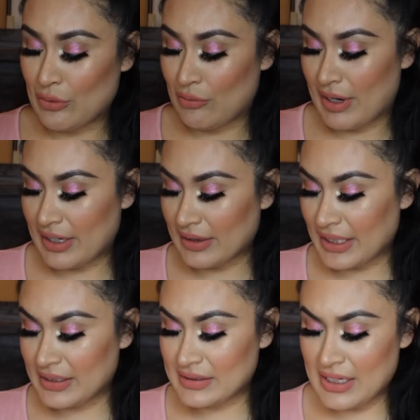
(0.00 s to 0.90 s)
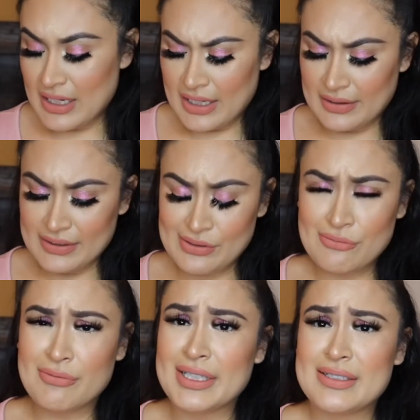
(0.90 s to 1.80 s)
wearing these. And these are
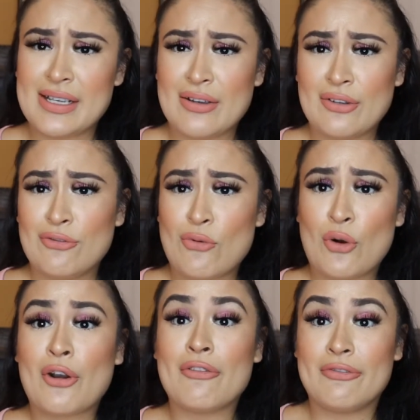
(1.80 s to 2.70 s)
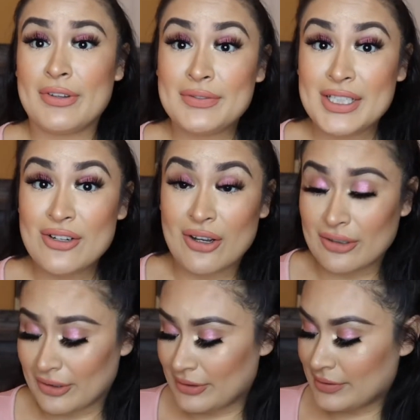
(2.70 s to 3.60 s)
retailed for
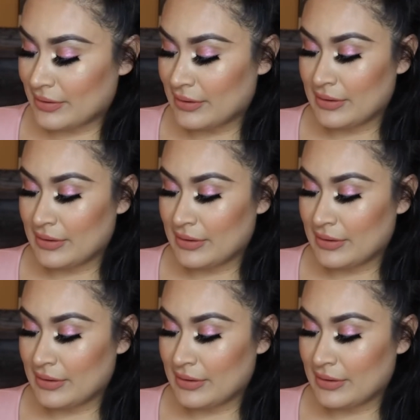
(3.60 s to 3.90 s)
$50.